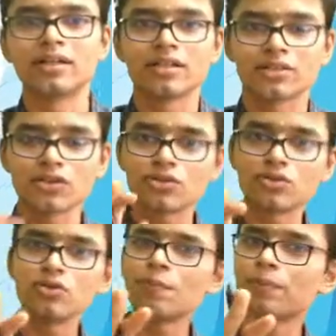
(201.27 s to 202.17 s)
So
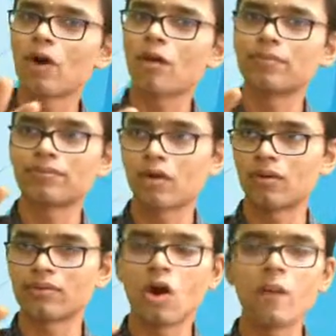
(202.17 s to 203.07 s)
two
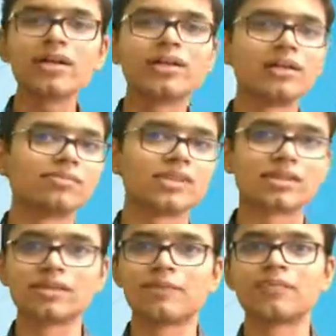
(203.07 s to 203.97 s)
common terms
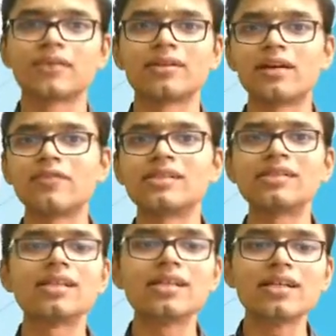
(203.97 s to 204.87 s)
that we
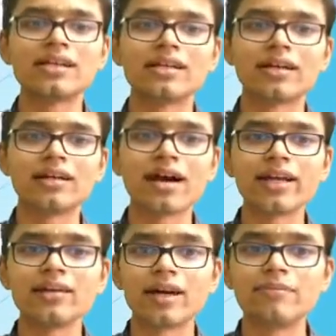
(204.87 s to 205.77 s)
see
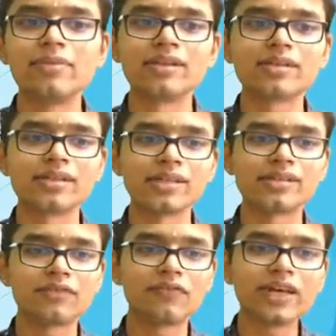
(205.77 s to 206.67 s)
regarding numbers is
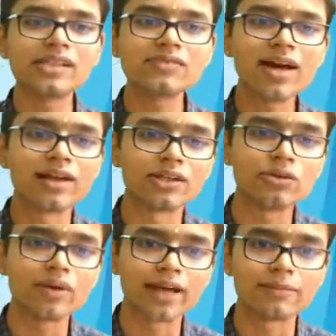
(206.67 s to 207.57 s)
face value
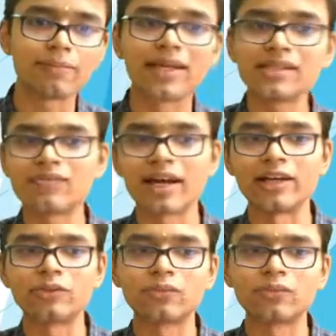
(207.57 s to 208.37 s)
and place value.